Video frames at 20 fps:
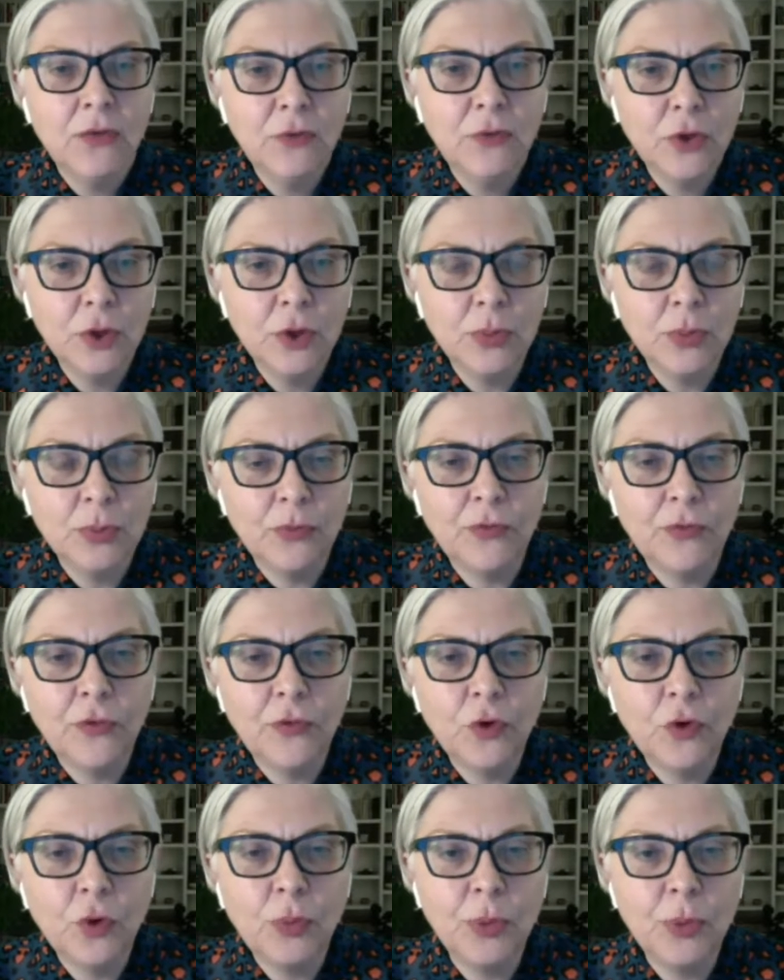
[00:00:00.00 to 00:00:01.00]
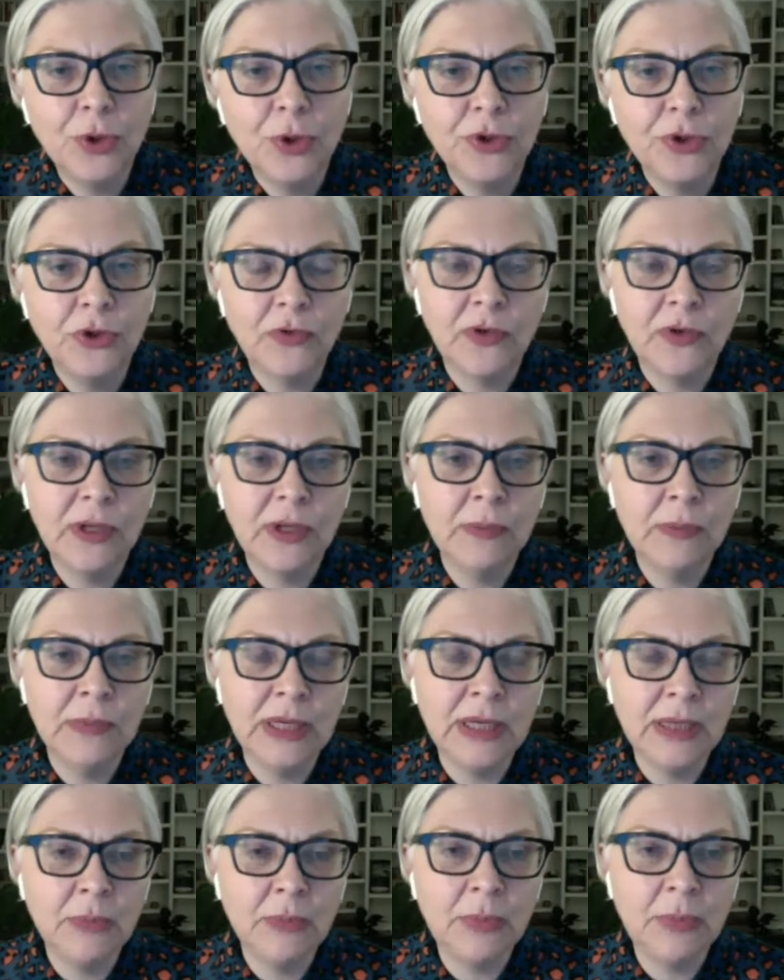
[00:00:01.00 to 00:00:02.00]
4.3
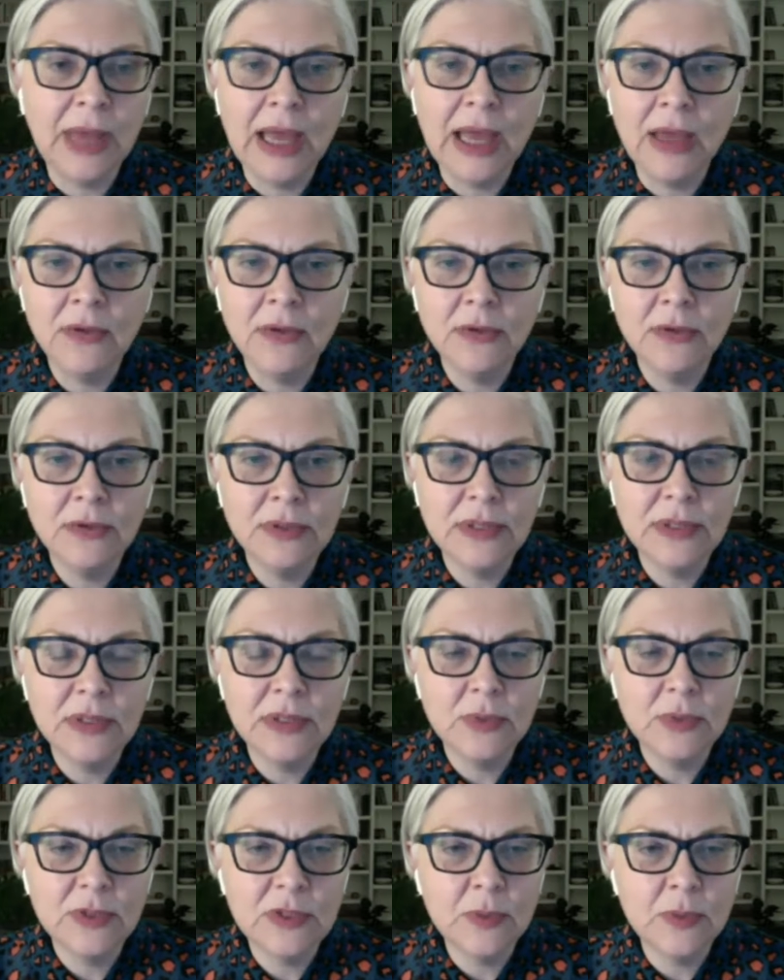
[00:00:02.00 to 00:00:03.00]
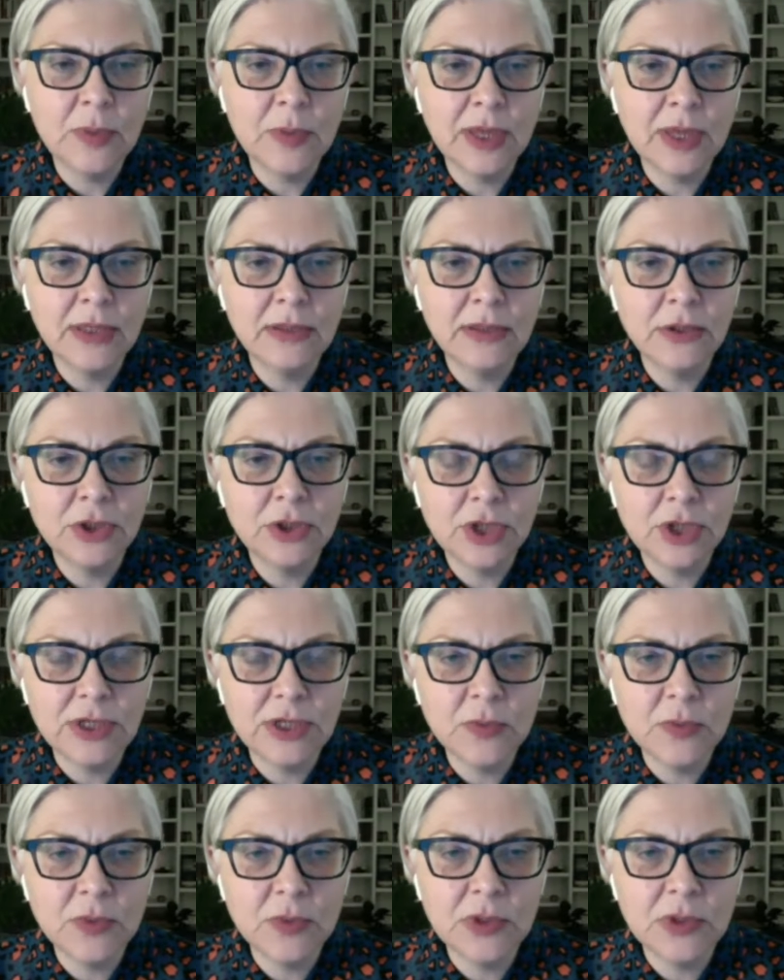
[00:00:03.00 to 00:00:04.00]
million pounds was spent
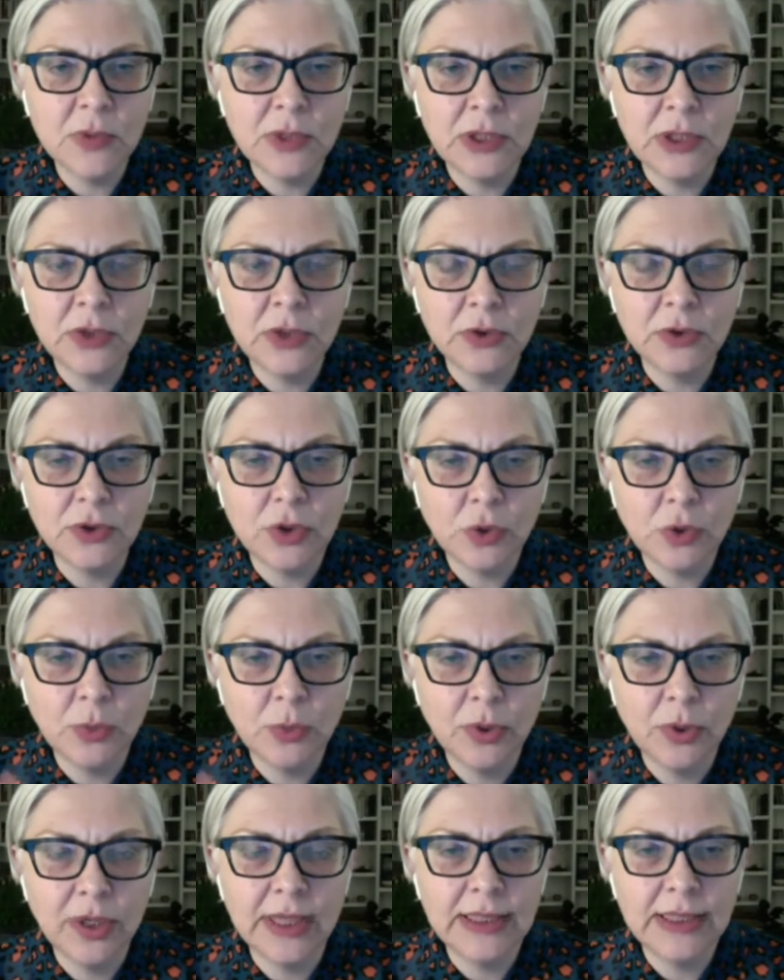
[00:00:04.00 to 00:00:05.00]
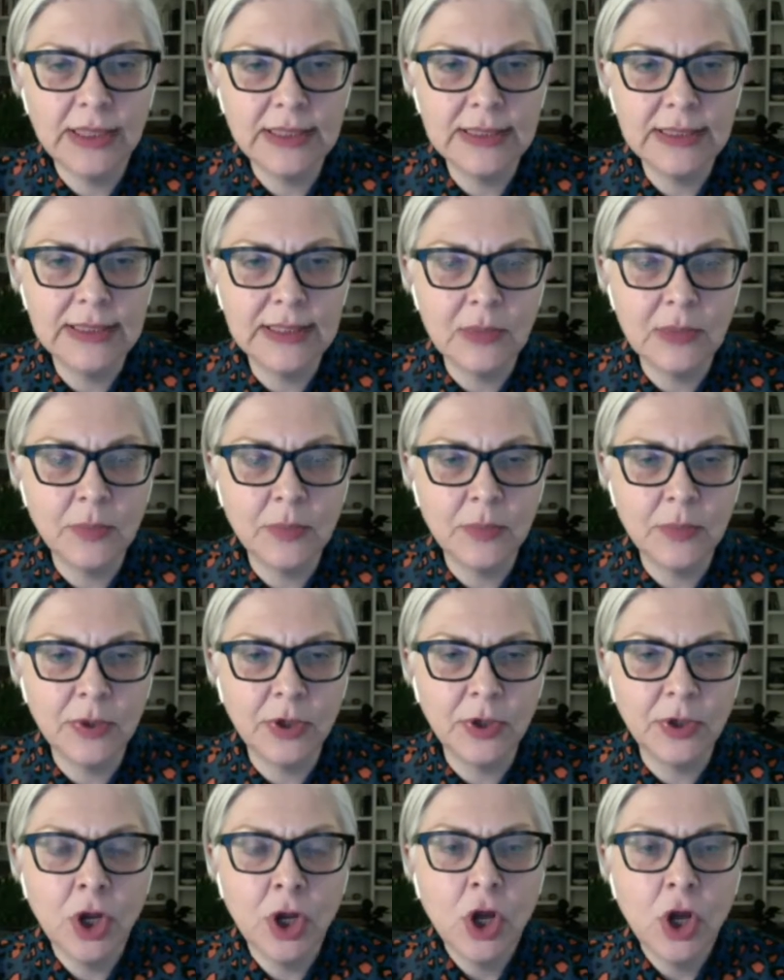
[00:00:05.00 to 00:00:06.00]
just between October and
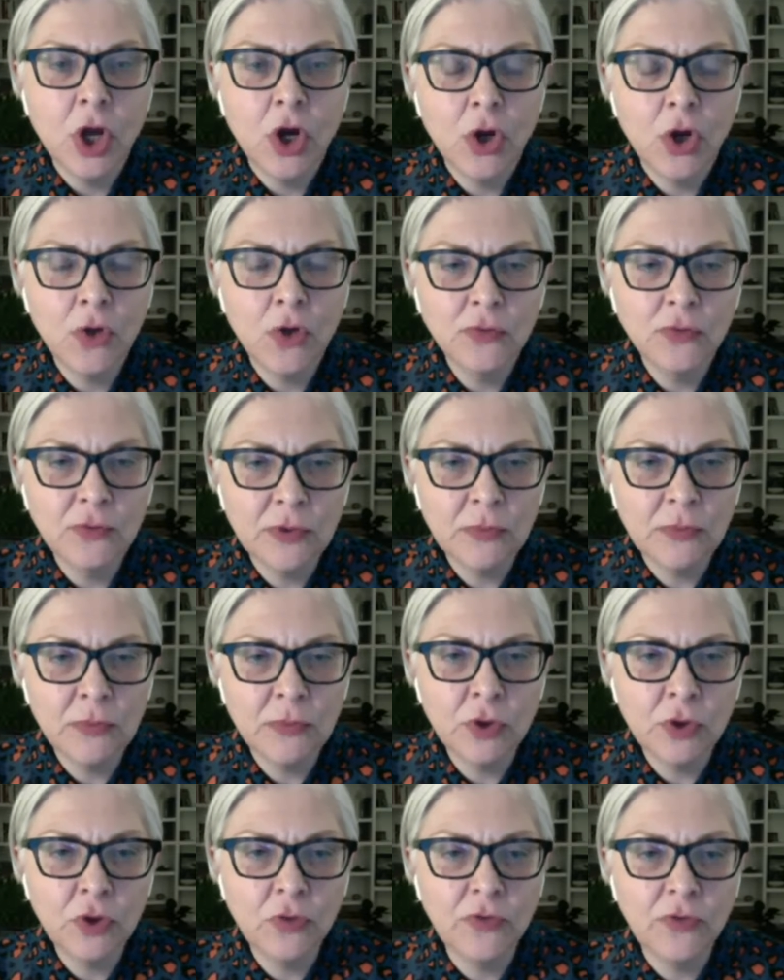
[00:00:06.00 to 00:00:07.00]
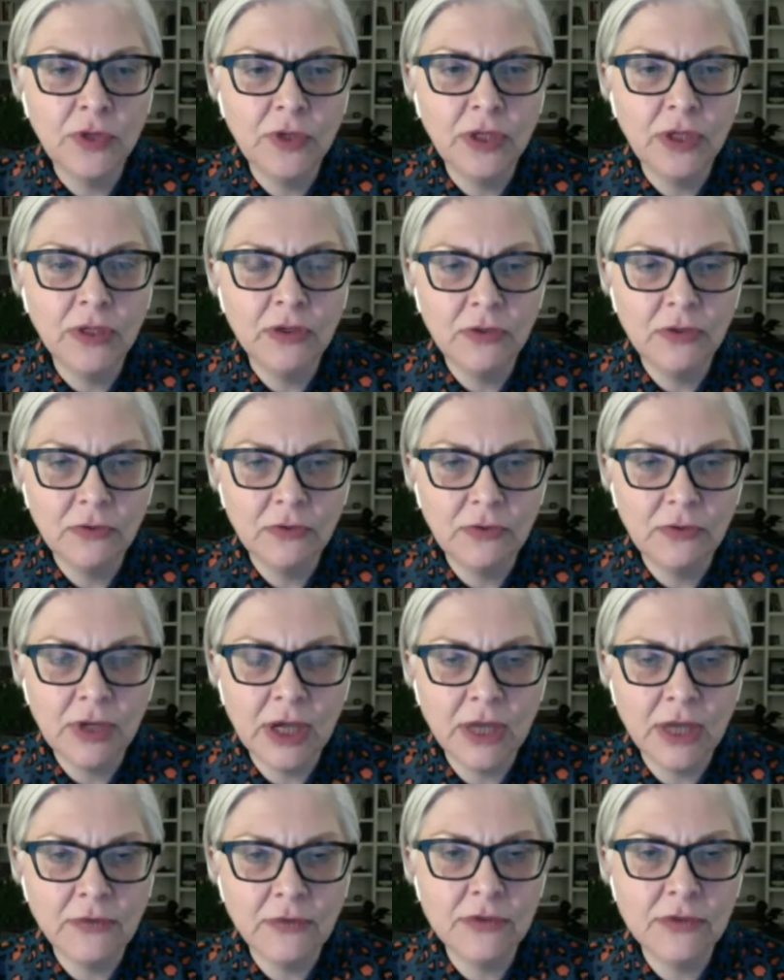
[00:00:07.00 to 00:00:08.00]
December on removing
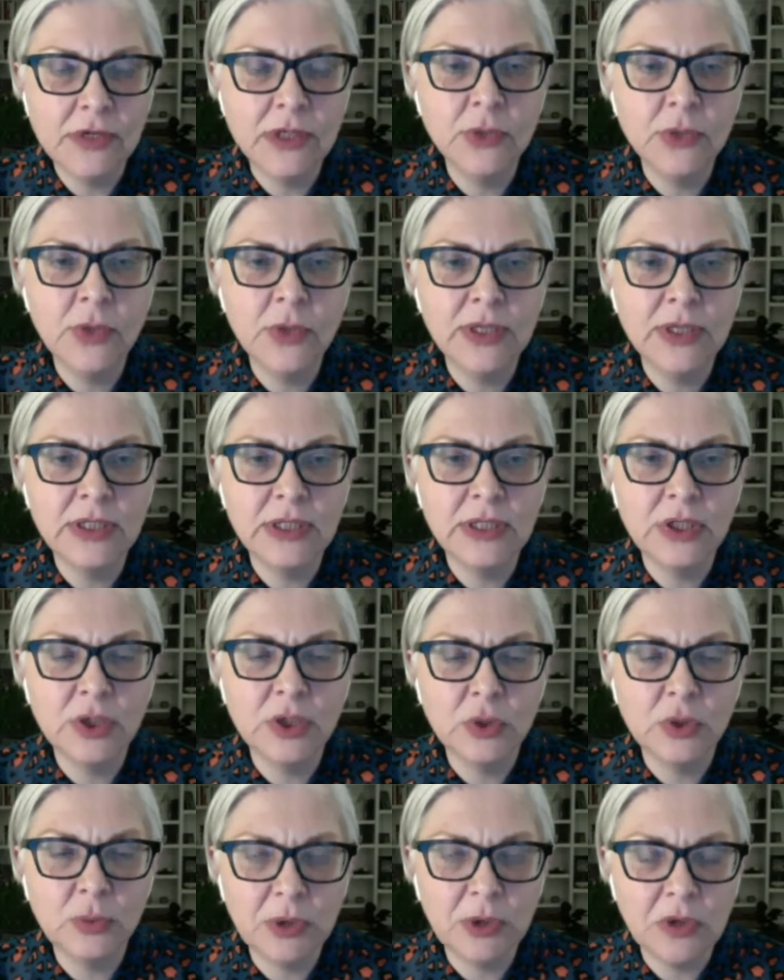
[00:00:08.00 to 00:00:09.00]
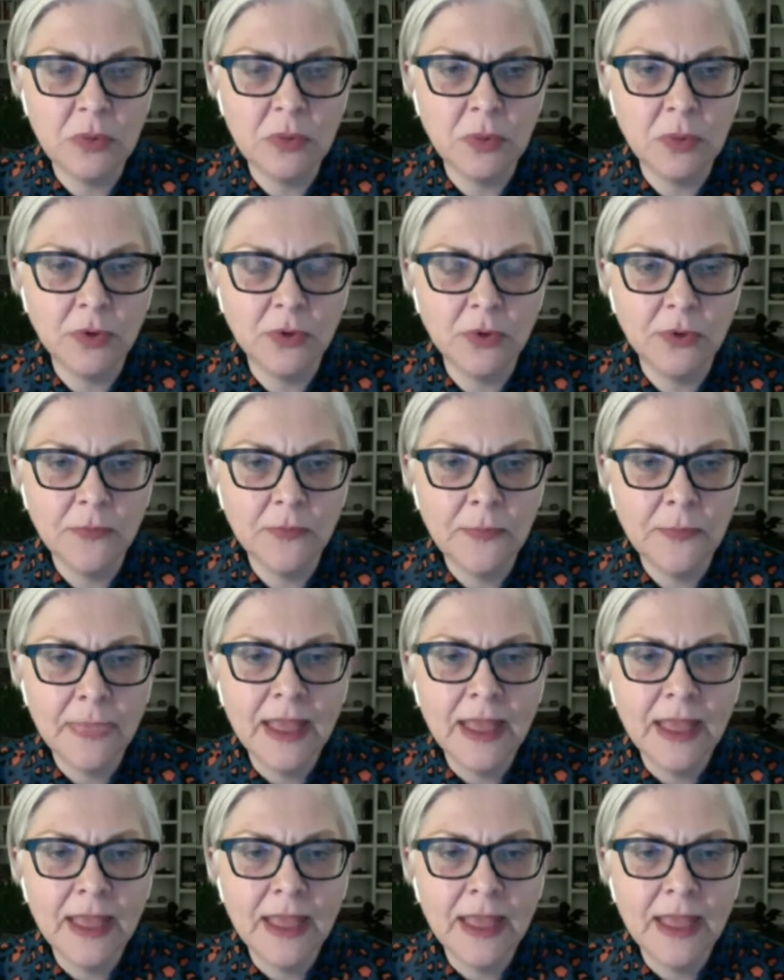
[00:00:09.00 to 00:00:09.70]
322 people.